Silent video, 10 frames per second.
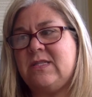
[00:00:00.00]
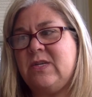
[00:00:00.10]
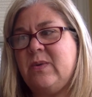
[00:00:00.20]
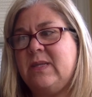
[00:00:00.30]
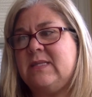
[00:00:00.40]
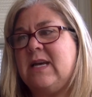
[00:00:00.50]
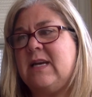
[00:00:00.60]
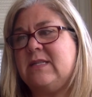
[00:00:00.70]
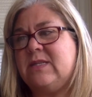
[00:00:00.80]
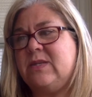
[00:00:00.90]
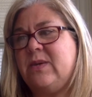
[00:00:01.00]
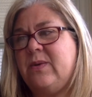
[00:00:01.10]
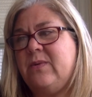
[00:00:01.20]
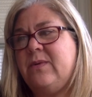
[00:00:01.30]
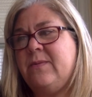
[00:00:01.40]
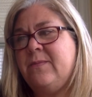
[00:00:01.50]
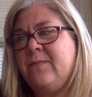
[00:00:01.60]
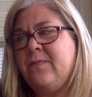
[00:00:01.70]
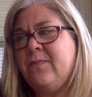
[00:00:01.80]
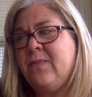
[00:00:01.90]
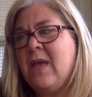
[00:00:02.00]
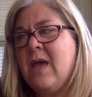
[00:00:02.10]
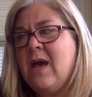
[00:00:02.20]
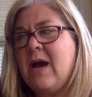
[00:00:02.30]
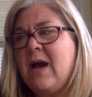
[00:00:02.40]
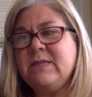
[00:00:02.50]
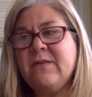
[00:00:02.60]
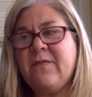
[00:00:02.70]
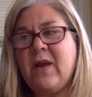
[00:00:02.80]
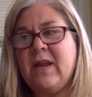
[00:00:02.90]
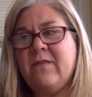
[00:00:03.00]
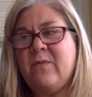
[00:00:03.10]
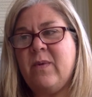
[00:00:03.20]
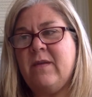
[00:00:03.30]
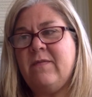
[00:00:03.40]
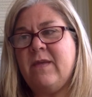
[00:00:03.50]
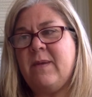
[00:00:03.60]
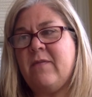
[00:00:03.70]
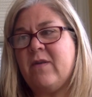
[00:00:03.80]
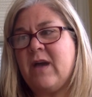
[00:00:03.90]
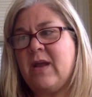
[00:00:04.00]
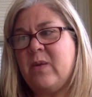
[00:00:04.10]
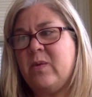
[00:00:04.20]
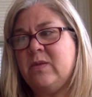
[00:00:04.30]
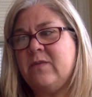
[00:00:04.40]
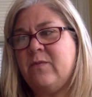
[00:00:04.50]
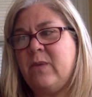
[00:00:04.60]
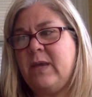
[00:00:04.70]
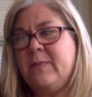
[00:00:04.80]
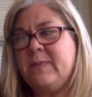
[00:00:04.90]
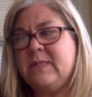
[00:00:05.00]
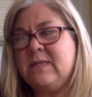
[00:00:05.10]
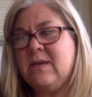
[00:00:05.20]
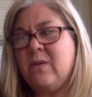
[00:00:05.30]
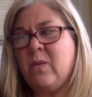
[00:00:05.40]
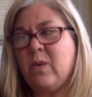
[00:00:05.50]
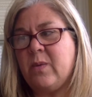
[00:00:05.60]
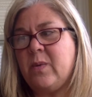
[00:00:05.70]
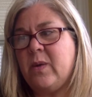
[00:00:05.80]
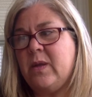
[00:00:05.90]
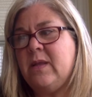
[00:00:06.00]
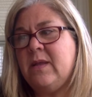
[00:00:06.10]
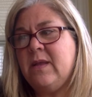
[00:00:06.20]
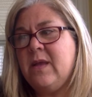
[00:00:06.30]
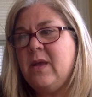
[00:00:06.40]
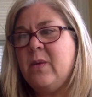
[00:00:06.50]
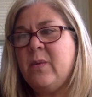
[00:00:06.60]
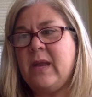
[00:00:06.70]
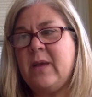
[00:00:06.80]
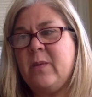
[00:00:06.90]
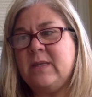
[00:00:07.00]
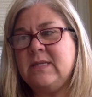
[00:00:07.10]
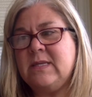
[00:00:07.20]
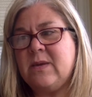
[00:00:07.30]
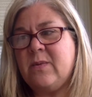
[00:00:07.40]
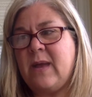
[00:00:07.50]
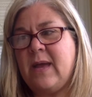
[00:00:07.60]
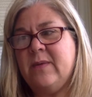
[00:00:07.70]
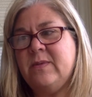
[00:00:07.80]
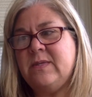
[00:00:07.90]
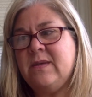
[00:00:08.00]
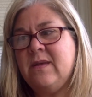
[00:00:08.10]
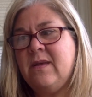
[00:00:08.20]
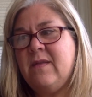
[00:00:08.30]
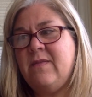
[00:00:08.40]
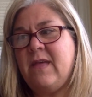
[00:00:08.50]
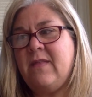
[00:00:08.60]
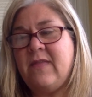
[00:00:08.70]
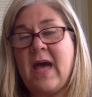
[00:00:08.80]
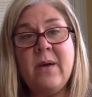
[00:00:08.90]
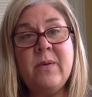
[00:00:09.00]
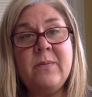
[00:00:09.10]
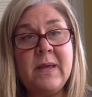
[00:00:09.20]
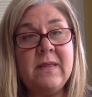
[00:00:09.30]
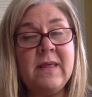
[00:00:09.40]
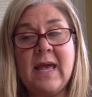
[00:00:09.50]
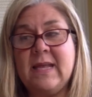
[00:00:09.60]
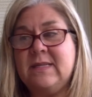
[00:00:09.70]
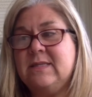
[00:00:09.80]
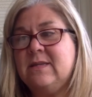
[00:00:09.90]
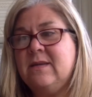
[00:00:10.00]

too in Saskatoon. I was afraid if one of them ever got hold of Weeps or Roll when I wasn't around, then that would be the end.